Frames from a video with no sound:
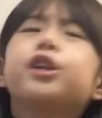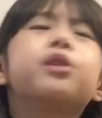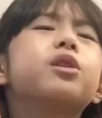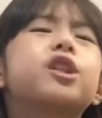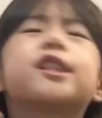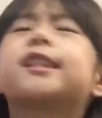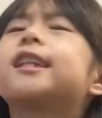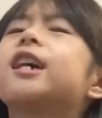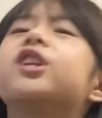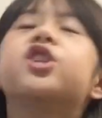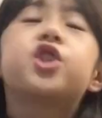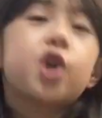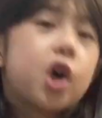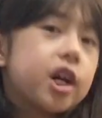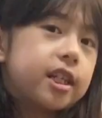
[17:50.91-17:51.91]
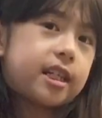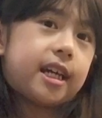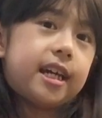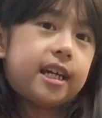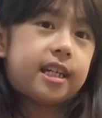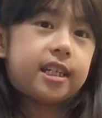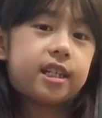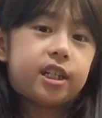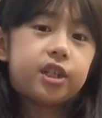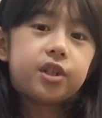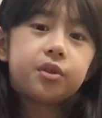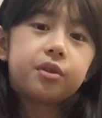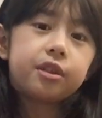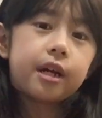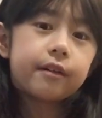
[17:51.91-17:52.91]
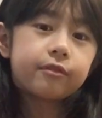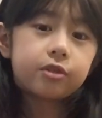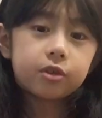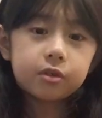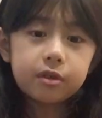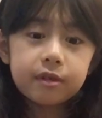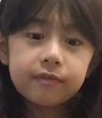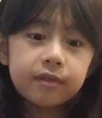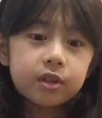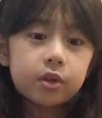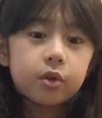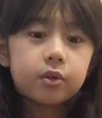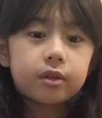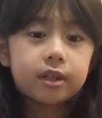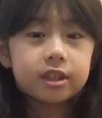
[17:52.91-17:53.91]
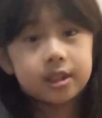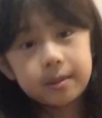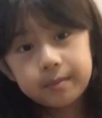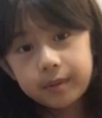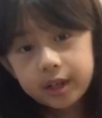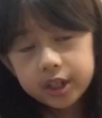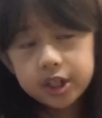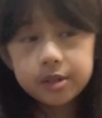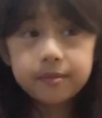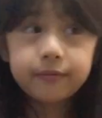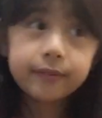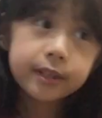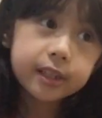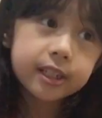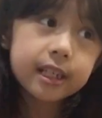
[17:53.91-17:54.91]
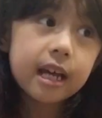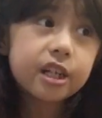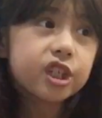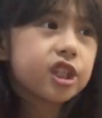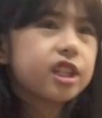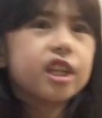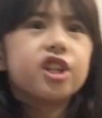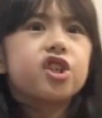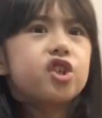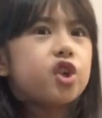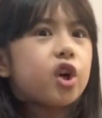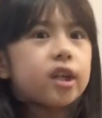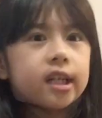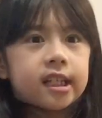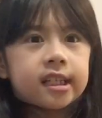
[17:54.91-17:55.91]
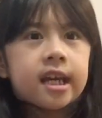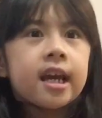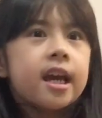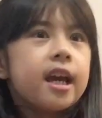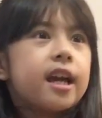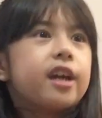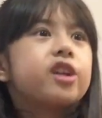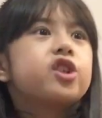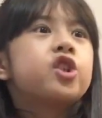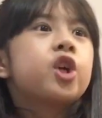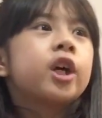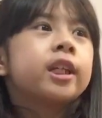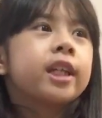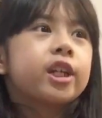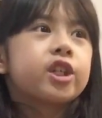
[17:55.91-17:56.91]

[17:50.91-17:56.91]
And make sure you just enjoy it. You don't have to, even though there's some parts you feel sad, just enjoy it.